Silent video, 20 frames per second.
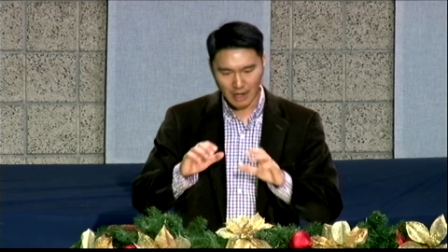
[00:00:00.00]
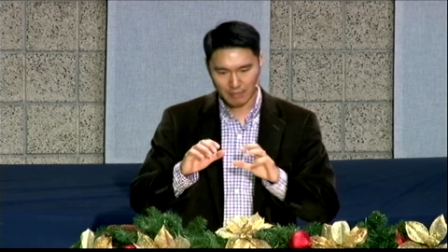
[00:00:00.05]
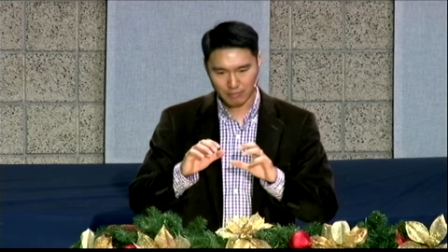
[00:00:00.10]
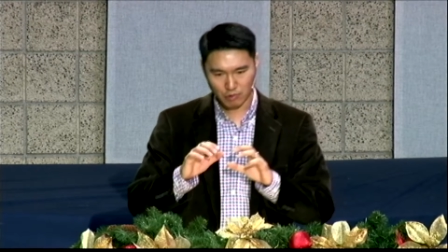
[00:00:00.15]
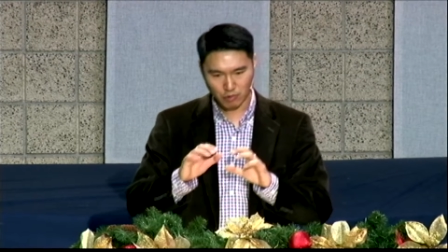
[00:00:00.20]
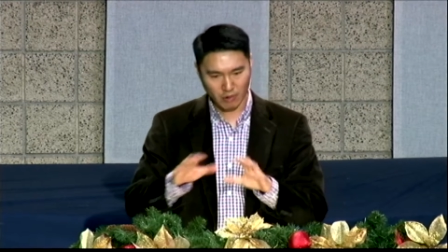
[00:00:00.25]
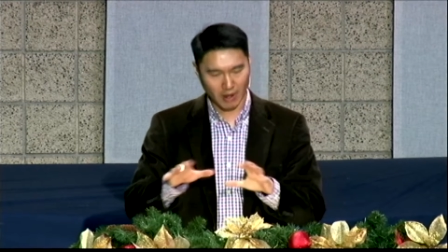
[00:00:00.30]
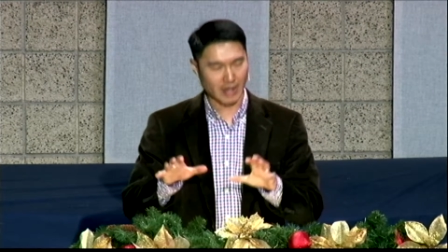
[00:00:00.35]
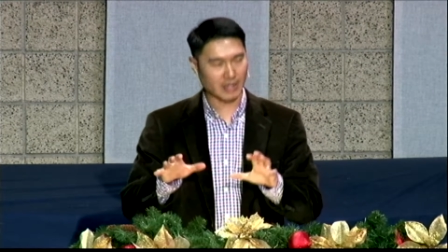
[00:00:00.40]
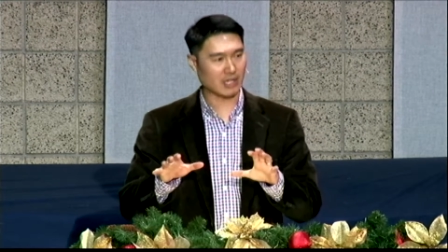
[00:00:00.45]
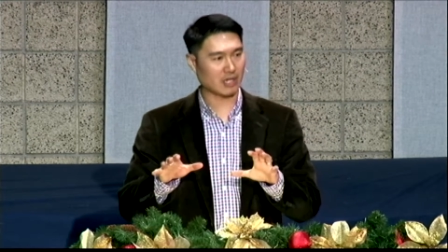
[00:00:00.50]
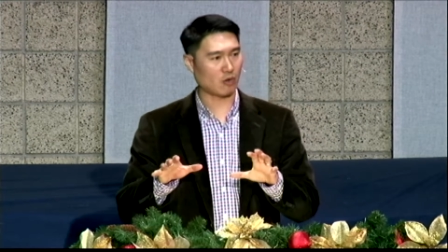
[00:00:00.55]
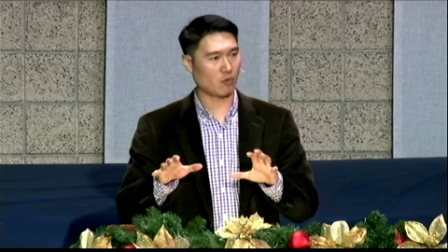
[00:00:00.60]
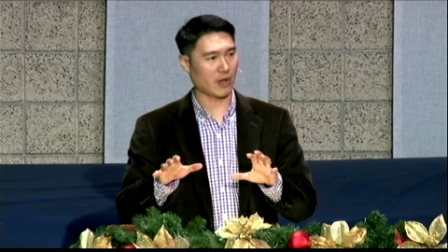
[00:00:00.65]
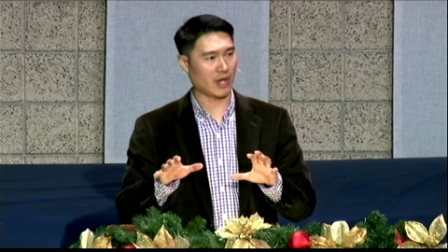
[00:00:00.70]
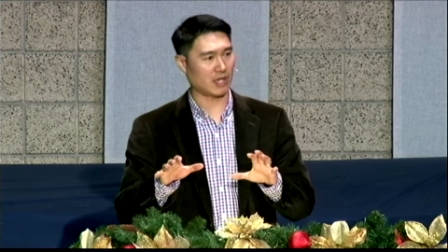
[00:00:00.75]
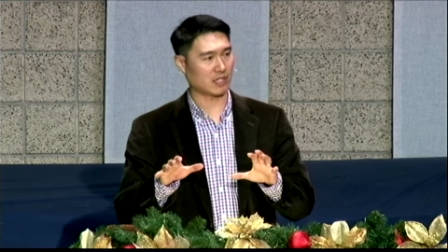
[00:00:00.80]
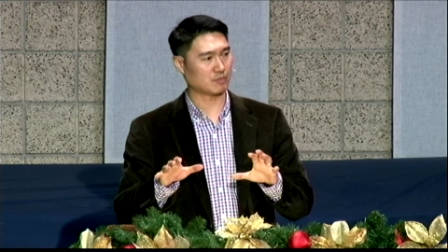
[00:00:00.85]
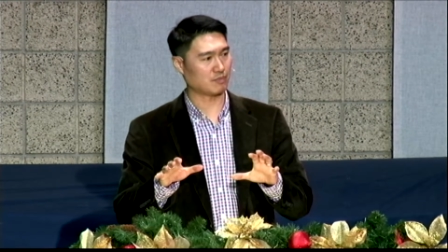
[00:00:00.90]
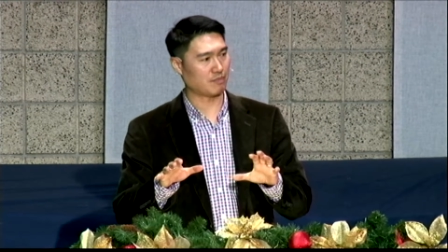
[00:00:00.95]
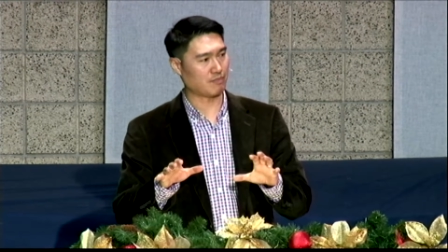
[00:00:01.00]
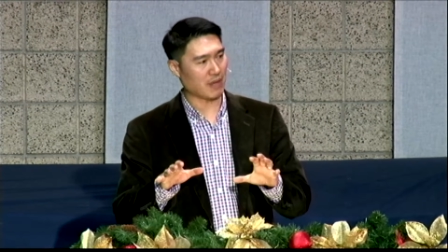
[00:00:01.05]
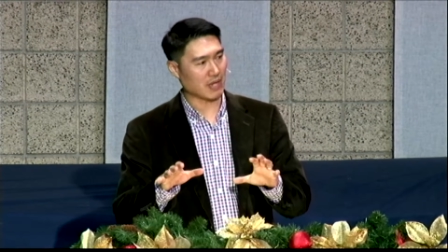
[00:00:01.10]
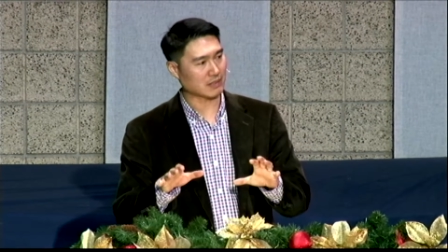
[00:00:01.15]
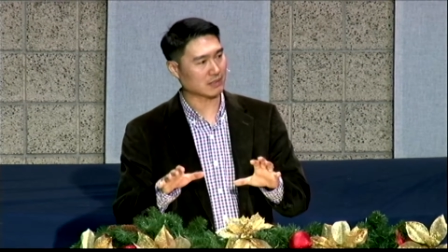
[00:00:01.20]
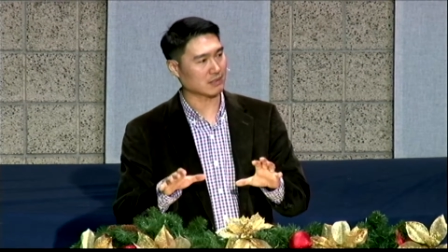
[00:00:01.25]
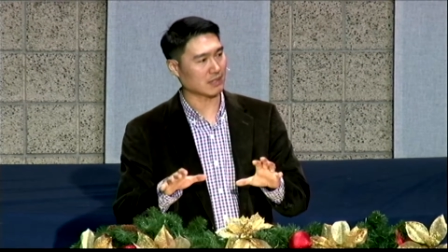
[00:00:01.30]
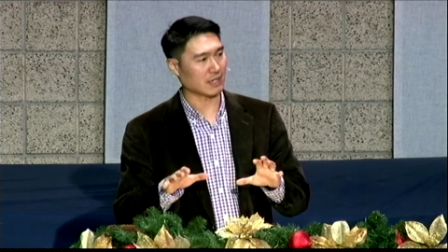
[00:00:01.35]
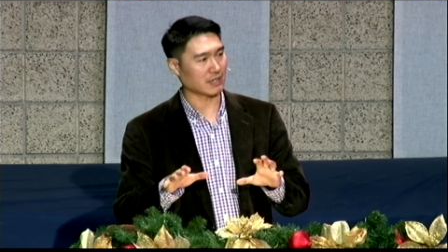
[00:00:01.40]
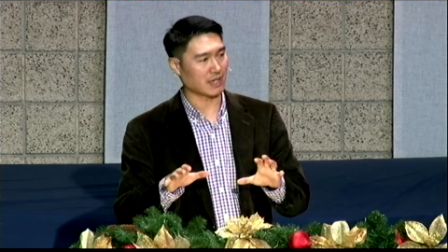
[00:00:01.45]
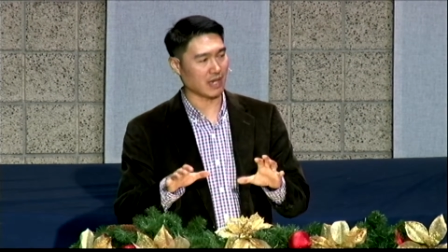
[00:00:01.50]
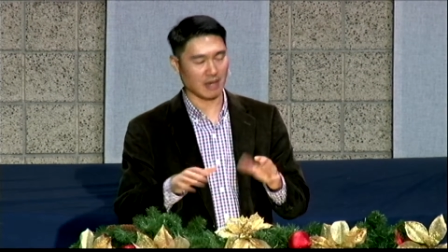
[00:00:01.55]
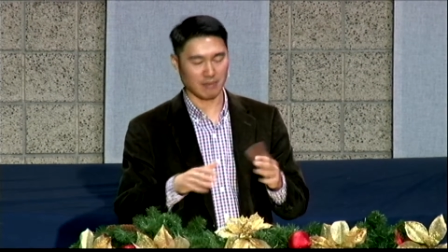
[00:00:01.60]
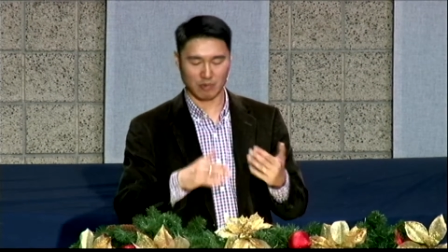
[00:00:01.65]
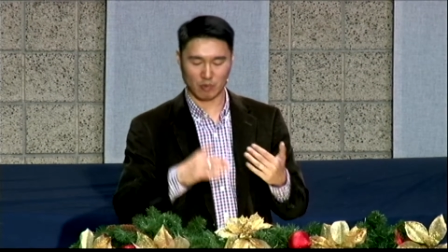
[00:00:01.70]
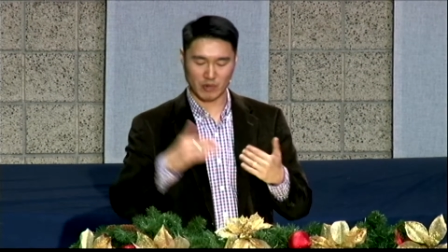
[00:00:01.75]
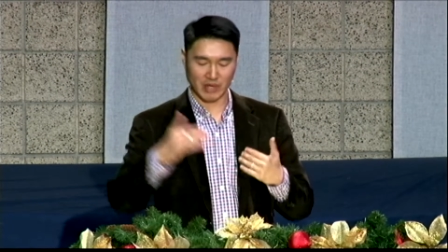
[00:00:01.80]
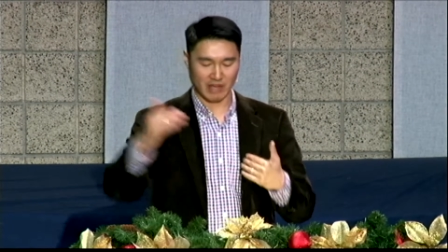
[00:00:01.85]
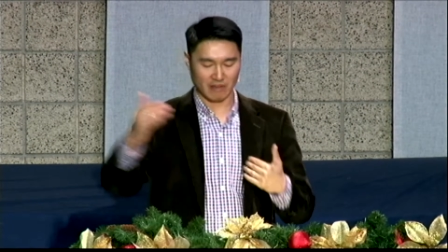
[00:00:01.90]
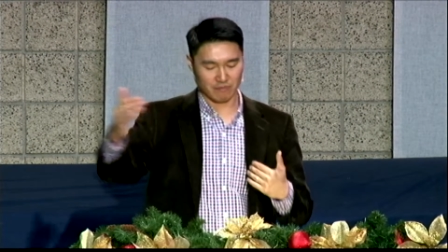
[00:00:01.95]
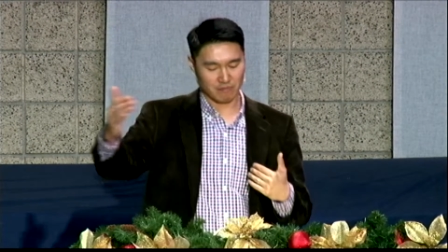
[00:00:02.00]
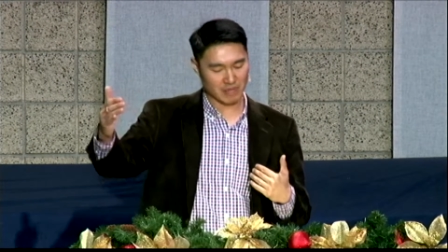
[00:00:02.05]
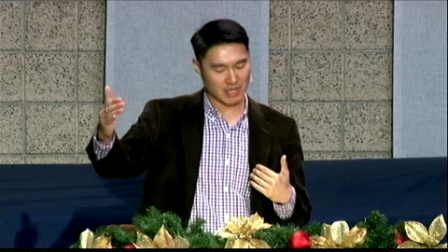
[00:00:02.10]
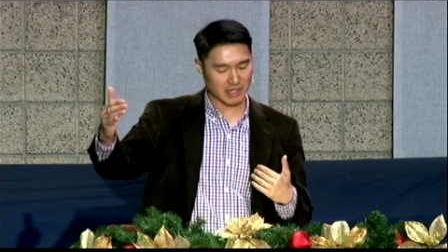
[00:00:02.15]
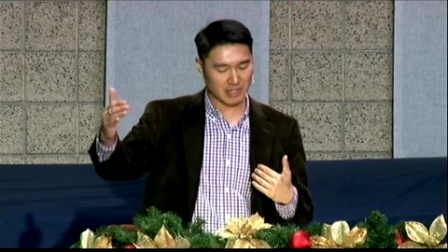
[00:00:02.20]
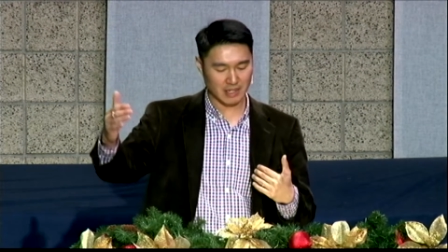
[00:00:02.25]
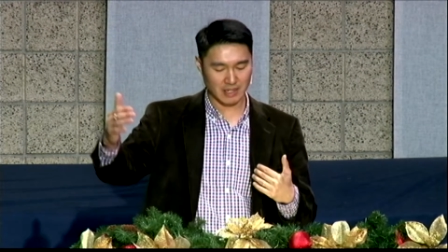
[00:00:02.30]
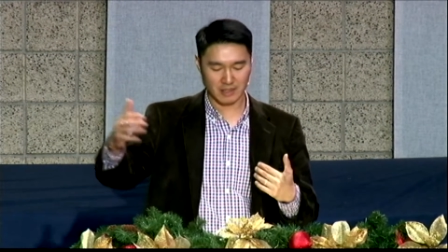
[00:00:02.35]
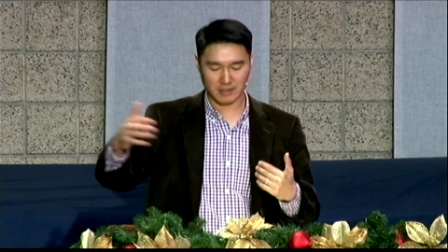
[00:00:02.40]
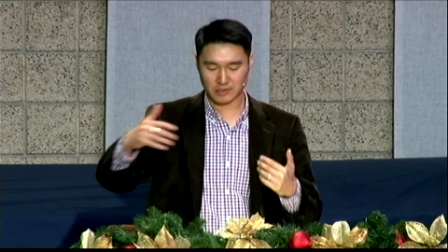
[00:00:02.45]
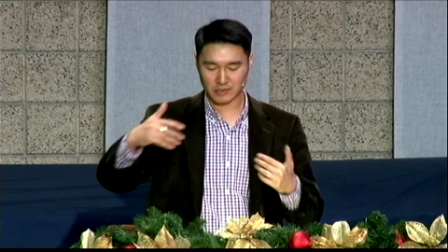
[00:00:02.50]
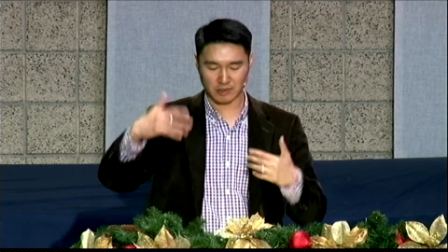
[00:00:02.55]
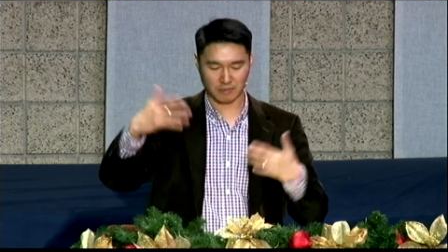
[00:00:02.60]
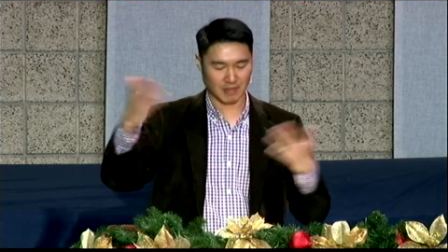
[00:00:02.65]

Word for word: I'm cracking away as best as I can. But we have meetings,